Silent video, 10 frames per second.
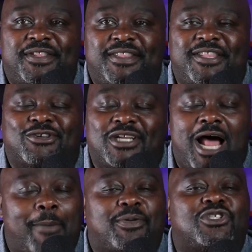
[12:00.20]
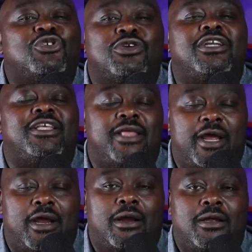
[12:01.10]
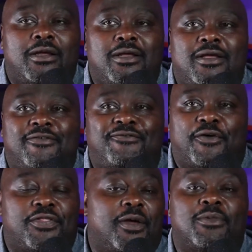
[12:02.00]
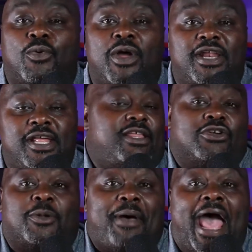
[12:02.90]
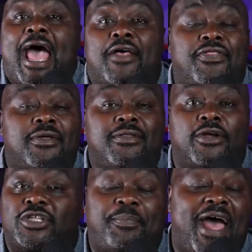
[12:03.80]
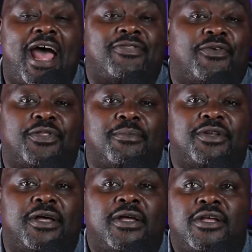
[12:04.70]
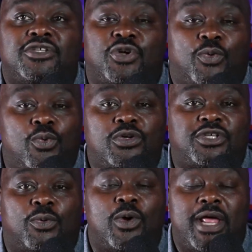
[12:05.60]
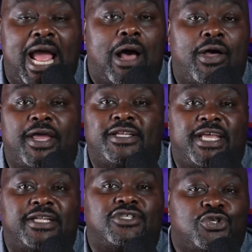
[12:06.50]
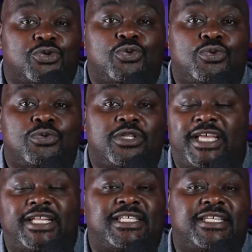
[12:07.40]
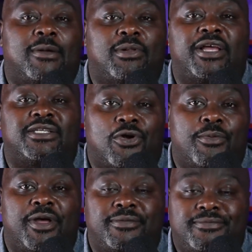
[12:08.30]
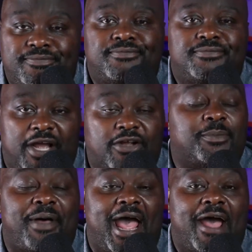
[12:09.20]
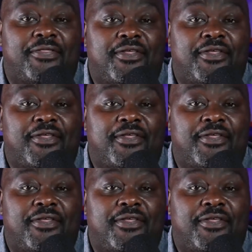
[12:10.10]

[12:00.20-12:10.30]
there's an opportunity there for them to win. There's a path. There's a path for them to win out and get to the NCAA tournament. There's a path.